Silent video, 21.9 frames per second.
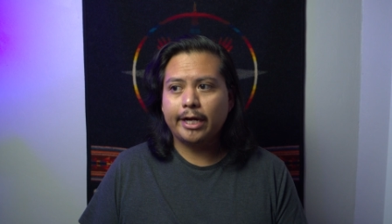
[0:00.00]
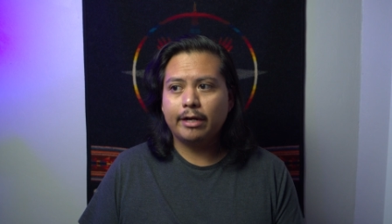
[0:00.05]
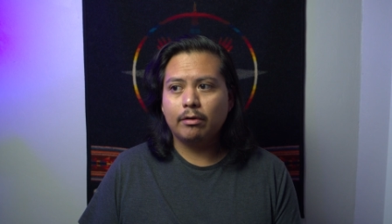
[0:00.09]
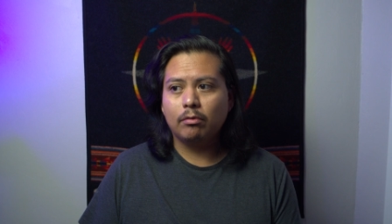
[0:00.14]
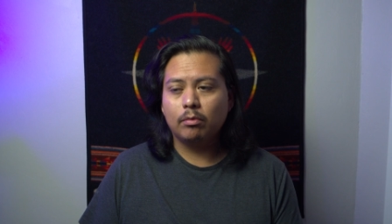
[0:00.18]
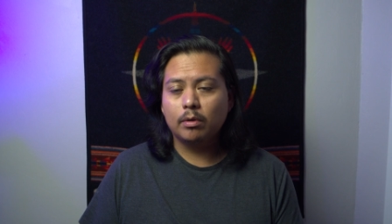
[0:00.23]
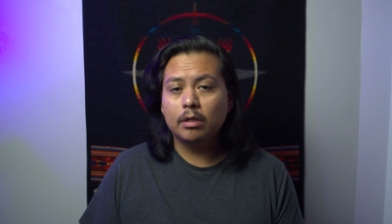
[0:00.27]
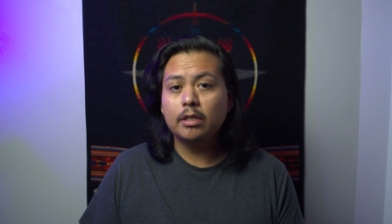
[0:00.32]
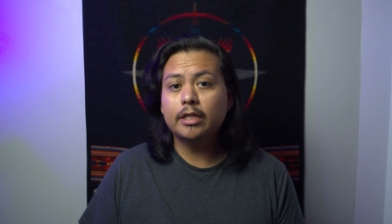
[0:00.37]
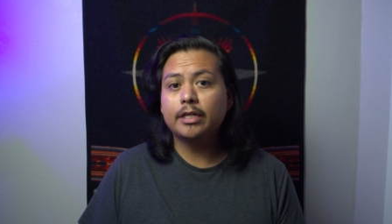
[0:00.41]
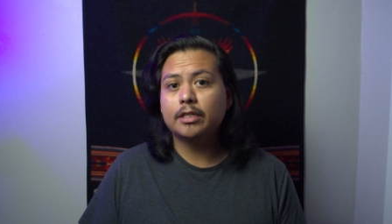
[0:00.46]
a
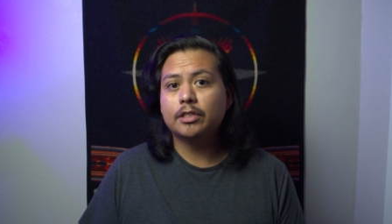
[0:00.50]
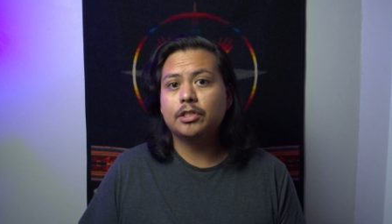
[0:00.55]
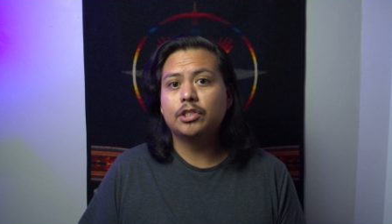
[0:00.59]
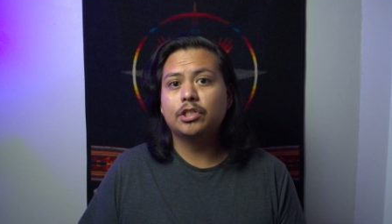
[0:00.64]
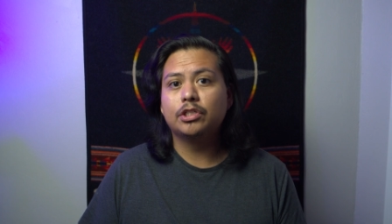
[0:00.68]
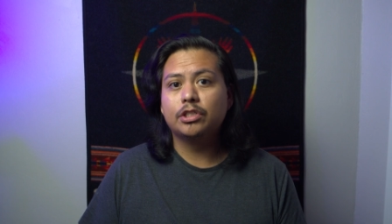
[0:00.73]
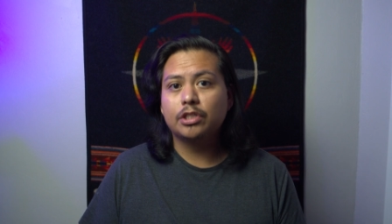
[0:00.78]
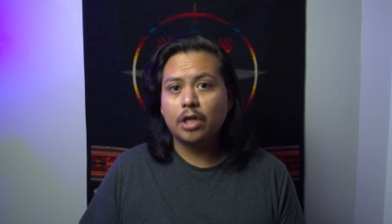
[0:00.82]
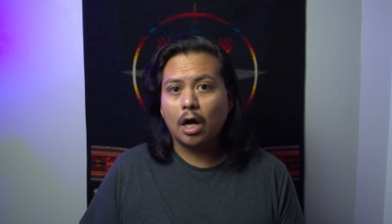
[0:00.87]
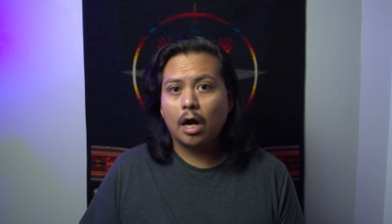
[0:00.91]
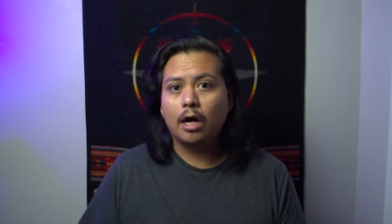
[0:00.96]
really good
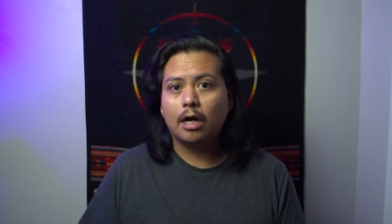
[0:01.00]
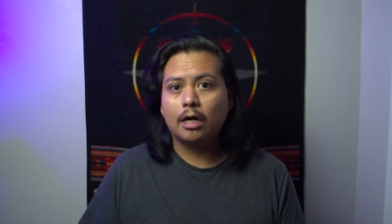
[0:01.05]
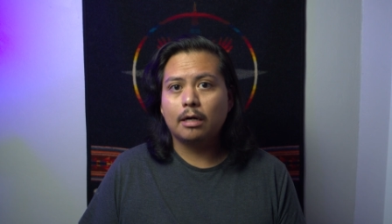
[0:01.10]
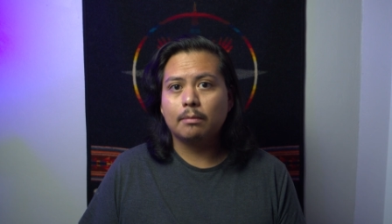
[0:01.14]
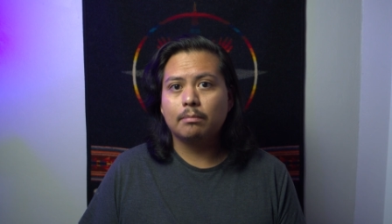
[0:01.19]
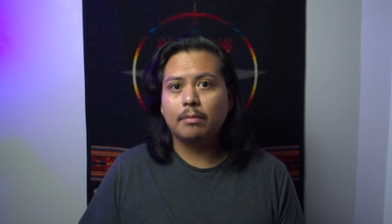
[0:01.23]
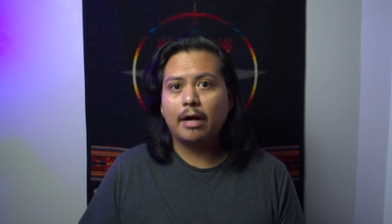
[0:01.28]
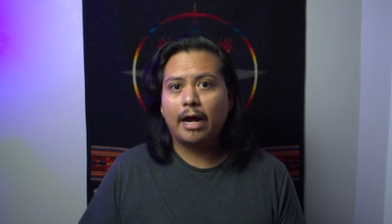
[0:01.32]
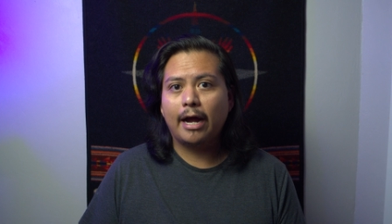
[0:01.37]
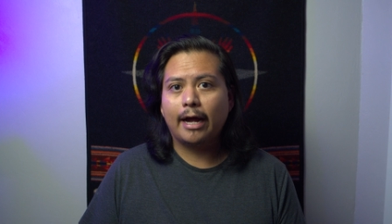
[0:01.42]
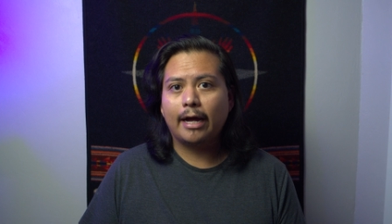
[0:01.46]
job
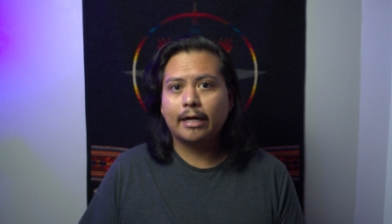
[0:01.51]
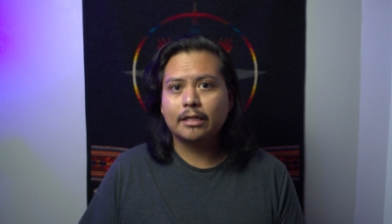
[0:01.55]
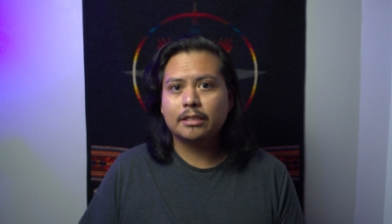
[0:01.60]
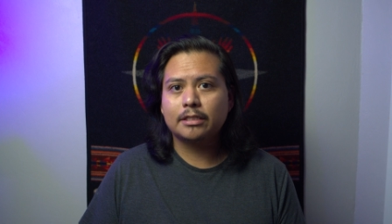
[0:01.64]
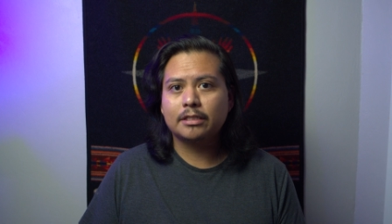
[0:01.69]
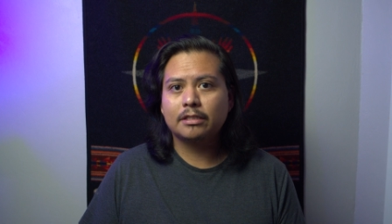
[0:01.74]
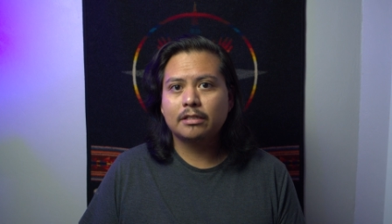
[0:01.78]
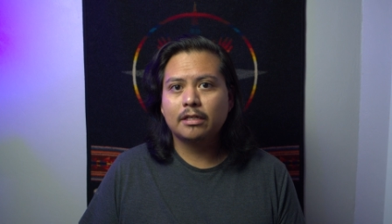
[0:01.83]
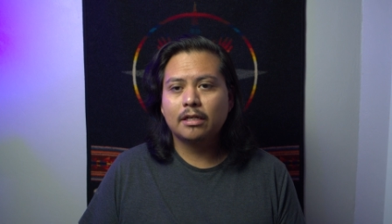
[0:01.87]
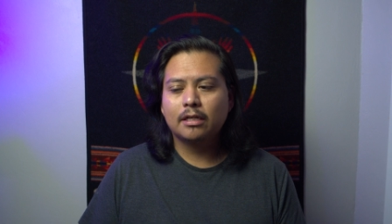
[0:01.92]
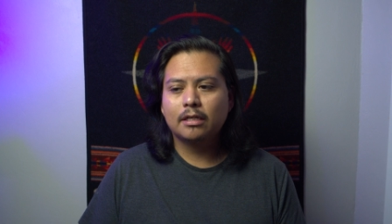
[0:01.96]

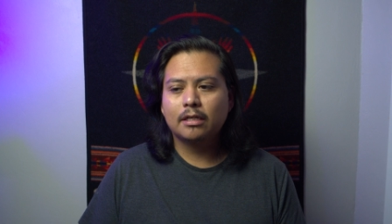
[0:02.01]
at